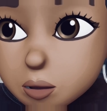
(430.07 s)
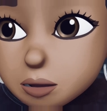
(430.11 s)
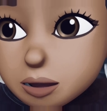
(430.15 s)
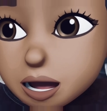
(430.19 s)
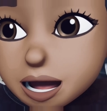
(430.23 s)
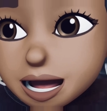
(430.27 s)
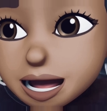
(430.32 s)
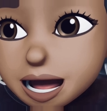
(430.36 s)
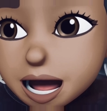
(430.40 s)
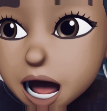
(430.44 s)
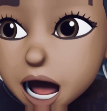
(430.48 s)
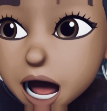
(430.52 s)

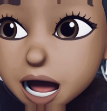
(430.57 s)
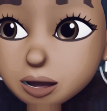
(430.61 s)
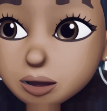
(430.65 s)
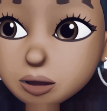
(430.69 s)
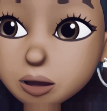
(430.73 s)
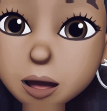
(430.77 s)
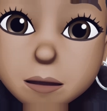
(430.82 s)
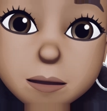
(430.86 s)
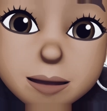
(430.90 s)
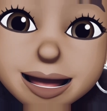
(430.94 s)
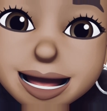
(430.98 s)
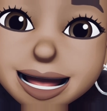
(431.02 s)
Yeah, I don't
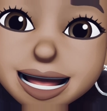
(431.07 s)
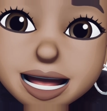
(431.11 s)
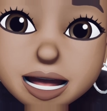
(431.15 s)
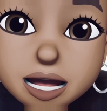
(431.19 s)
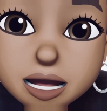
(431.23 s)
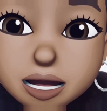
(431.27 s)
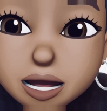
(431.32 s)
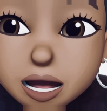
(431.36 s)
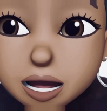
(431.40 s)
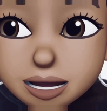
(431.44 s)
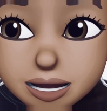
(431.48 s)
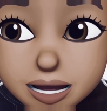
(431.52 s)
know. I might get
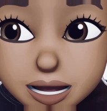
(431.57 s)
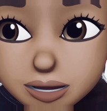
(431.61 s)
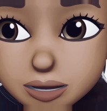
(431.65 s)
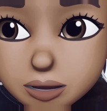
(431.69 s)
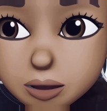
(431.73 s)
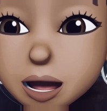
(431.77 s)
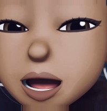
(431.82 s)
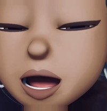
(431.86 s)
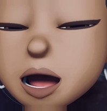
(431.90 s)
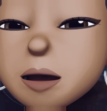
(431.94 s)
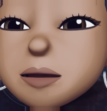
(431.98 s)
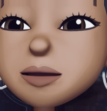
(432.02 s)
another.
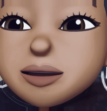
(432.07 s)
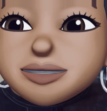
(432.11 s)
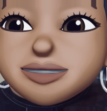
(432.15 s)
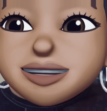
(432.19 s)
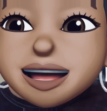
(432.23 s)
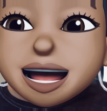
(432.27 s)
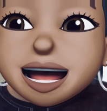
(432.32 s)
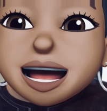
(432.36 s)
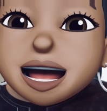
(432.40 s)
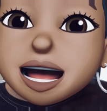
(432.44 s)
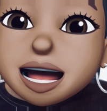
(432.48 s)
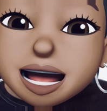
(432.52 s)
But if I
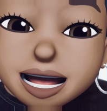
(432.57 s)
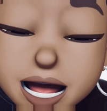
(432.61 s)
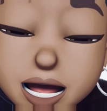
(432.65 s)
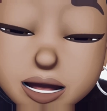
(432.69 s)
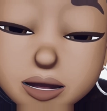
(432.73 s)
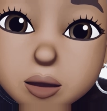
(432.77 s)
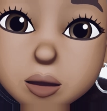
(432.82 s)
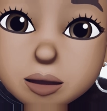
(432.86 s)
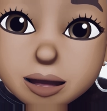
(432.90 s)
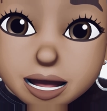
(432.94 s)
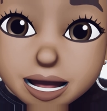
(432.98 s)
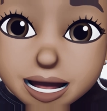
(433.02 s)
get
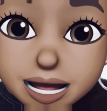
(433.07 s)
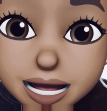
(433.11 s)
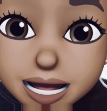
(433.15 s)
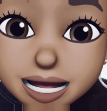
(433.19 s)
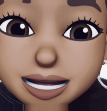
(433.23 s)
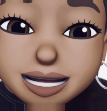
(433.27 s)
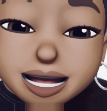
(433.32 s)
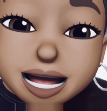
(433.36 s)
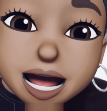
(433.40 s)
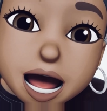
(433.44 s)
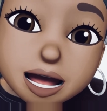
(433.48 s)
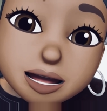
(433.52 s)
another one of these,
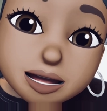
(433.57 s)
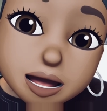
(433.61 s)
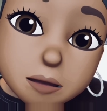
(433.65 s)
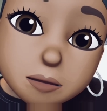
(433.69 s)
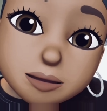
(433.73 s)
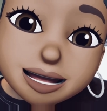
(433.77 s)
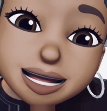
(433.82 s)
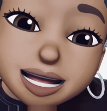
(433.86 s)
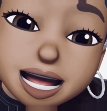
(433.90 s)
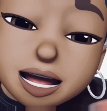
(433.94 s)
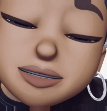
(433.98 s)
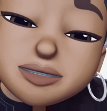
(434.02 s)
then I, that
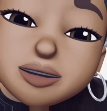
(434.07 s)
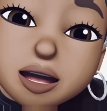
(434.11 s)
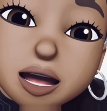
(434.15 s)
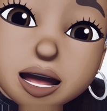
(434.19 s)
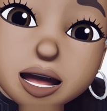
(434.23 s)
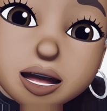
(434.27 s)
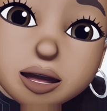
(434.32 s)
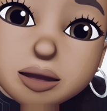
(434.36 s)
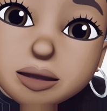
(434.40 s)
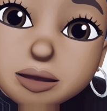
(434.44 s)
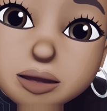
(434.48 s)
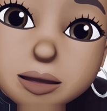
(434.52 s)
means I have to
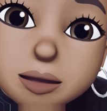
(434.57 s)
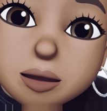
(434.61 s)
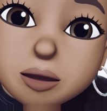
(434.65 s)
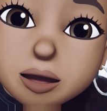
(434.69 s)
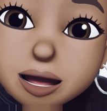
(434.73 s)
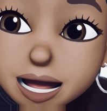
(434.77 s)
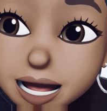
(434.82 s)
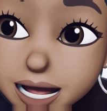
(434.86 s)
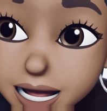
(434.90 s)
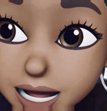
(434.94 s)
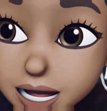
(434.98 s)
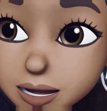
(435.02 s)
get three more
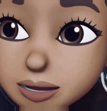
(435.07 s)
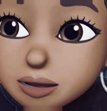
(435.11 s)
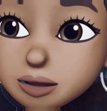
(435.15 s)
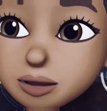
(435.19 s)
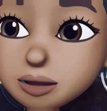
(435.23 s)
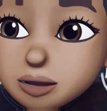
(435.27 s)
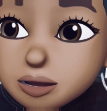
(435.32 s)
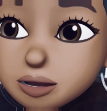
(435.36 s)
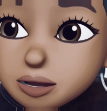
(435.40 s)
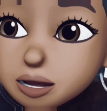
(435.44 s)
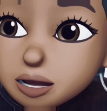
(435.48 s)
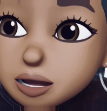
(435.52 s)

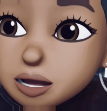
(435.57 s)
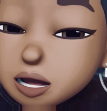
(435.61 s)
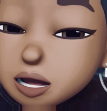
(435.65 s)
candles.